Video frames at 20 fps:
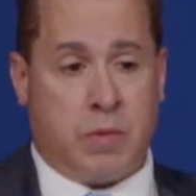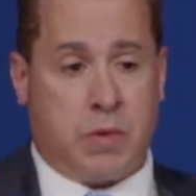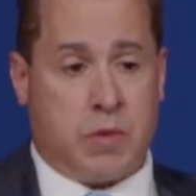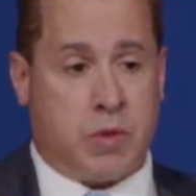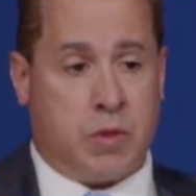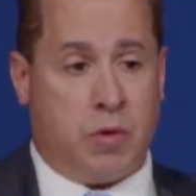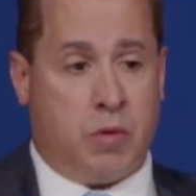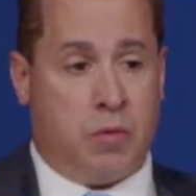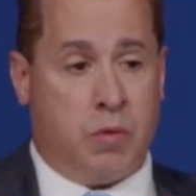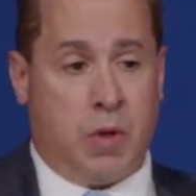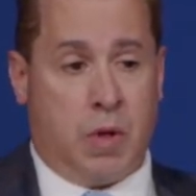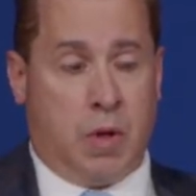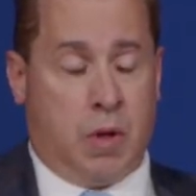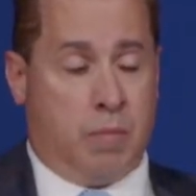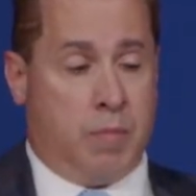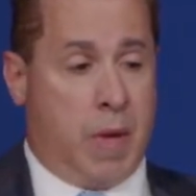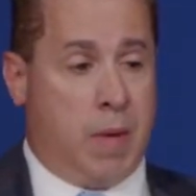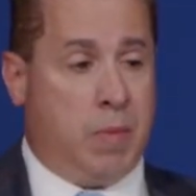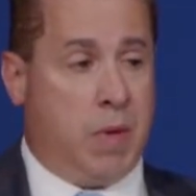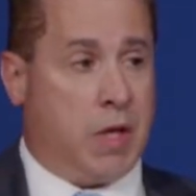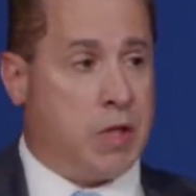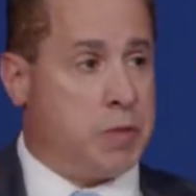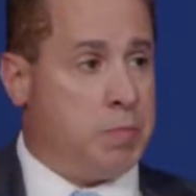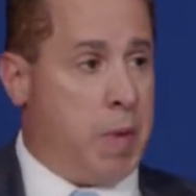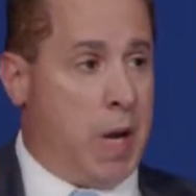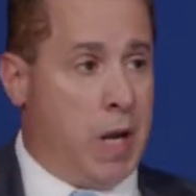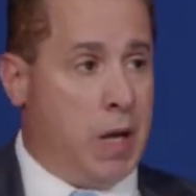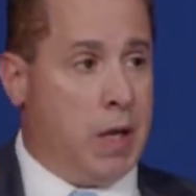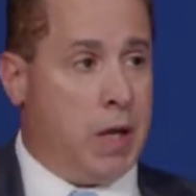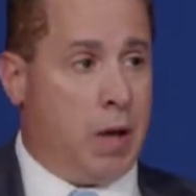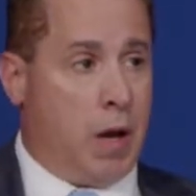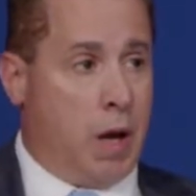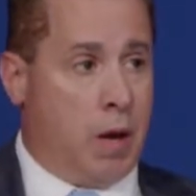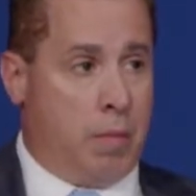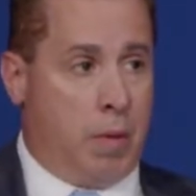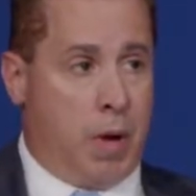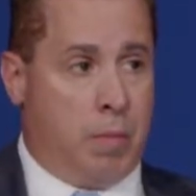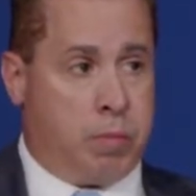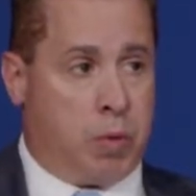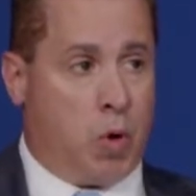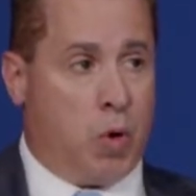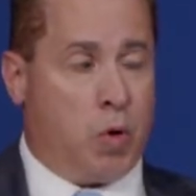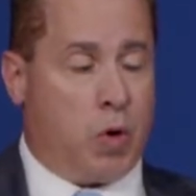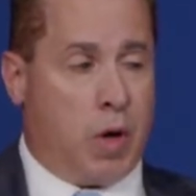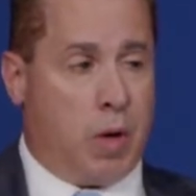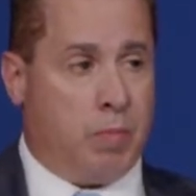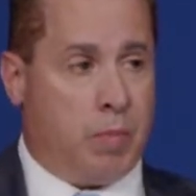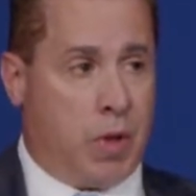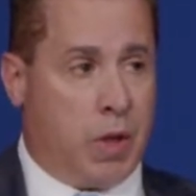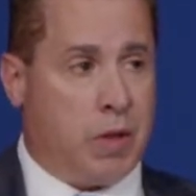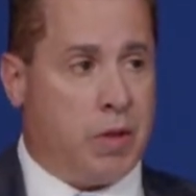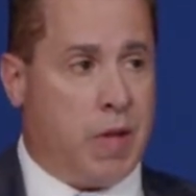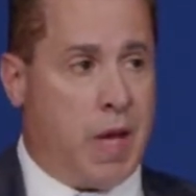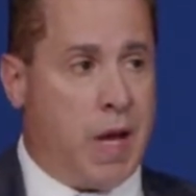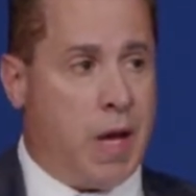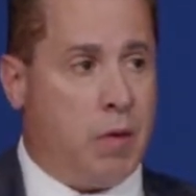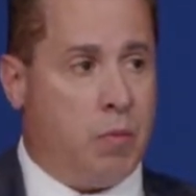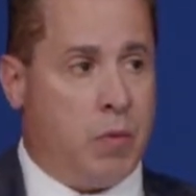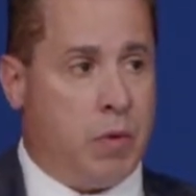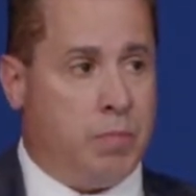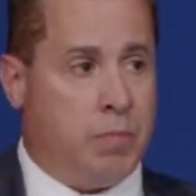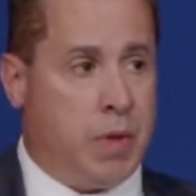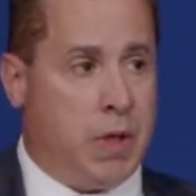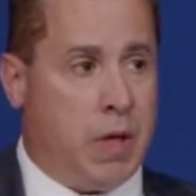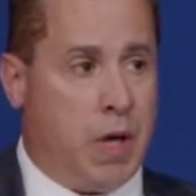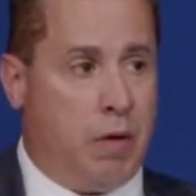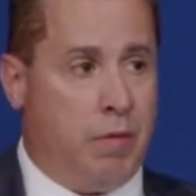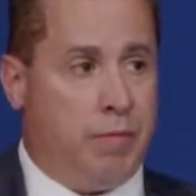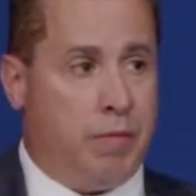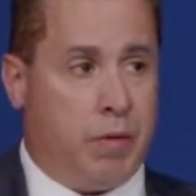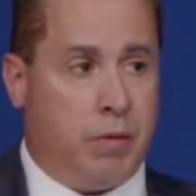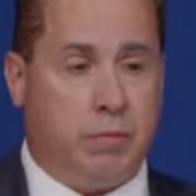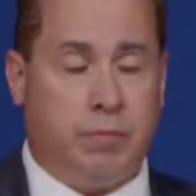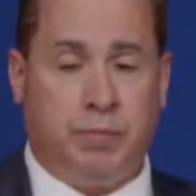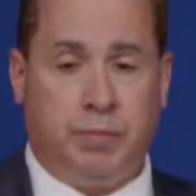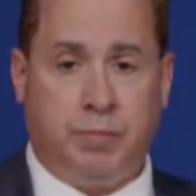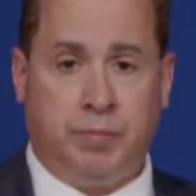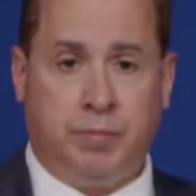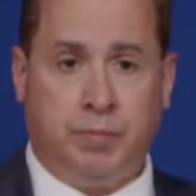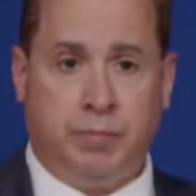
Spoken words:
So maybe expanding a program like that would be helpful.